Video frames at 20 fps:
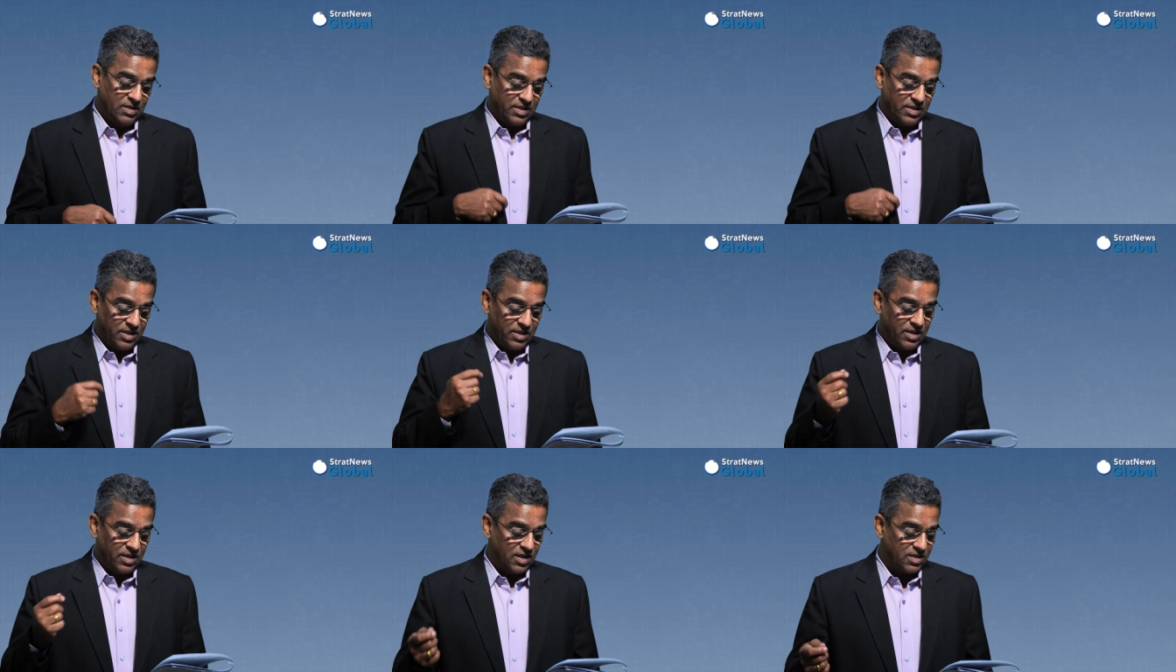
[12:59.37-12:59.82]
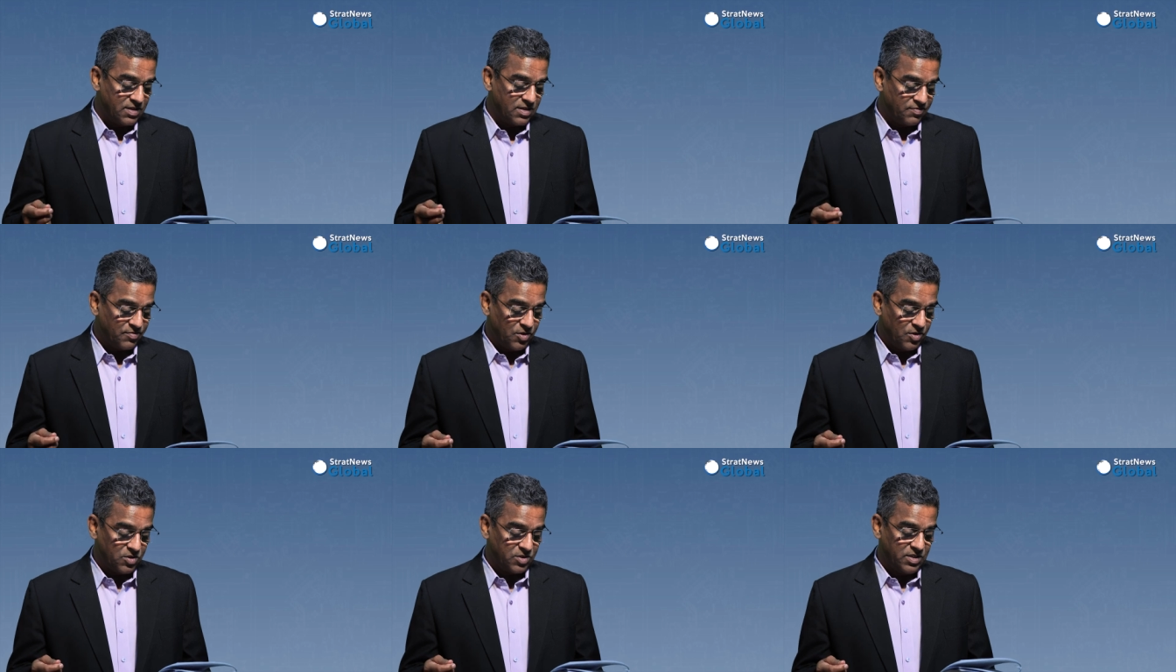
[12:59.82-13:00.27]
Then there is,
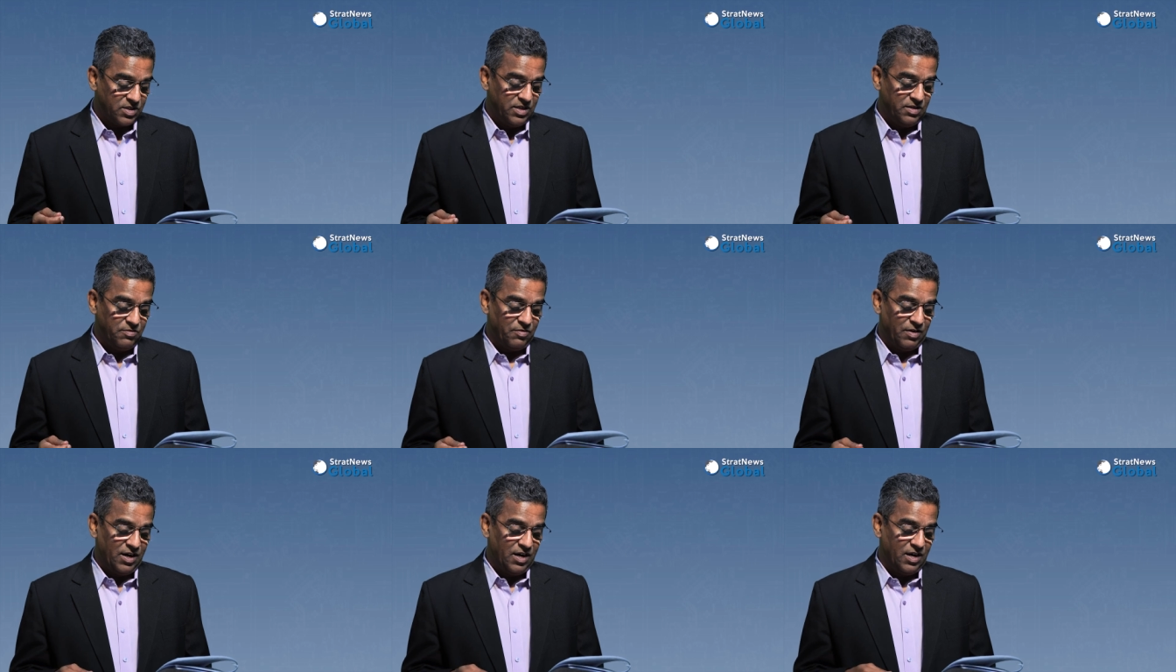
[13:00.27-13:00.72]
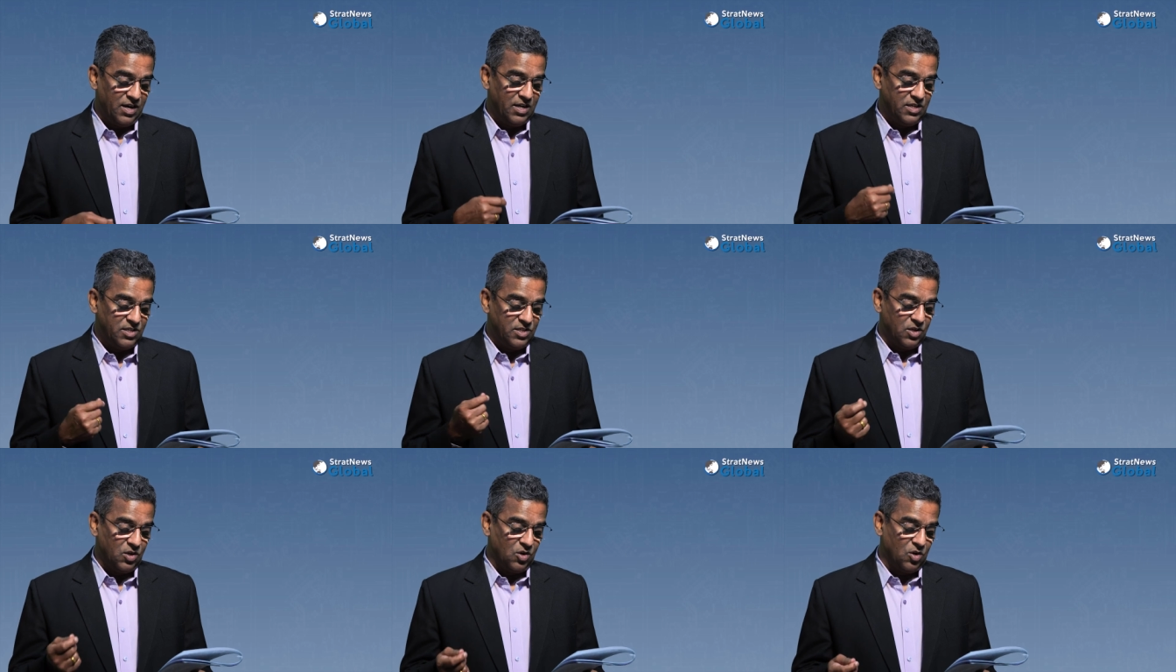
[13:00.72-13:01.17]
of course, the wide
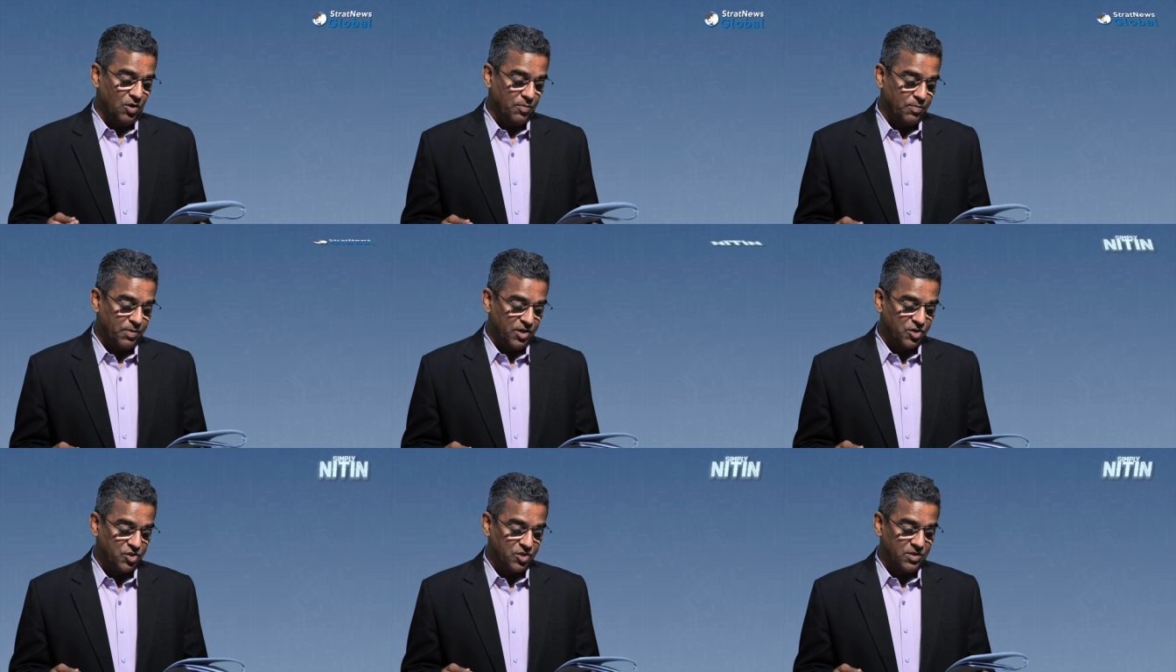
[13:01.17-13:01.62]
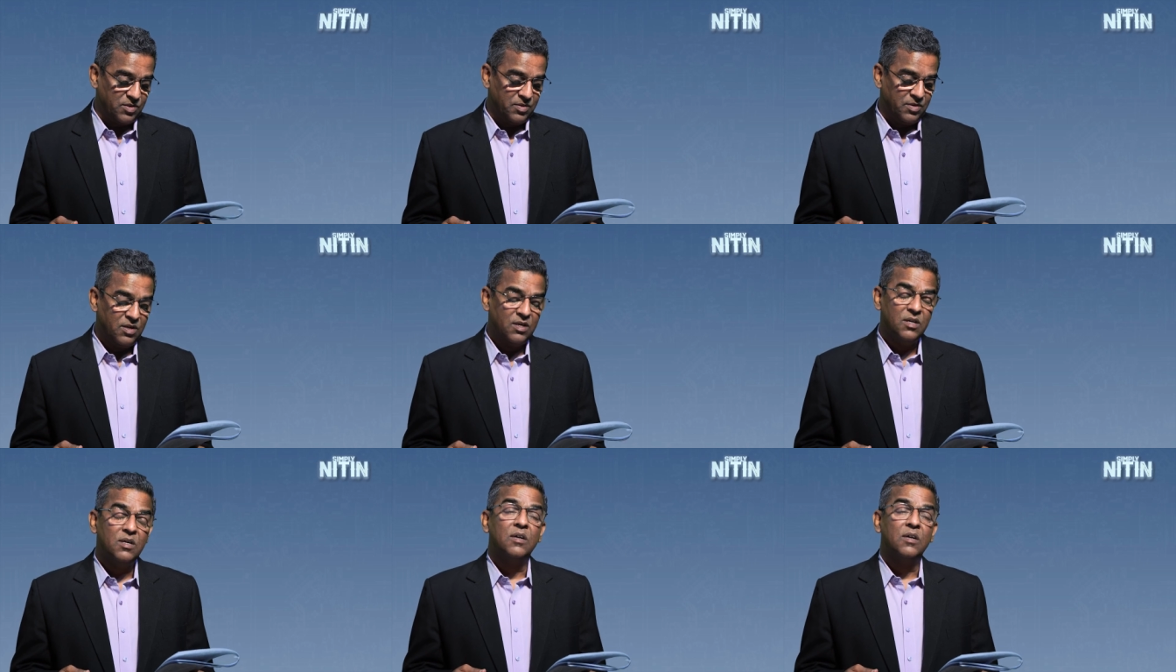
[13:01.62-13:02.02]
ranging cooperation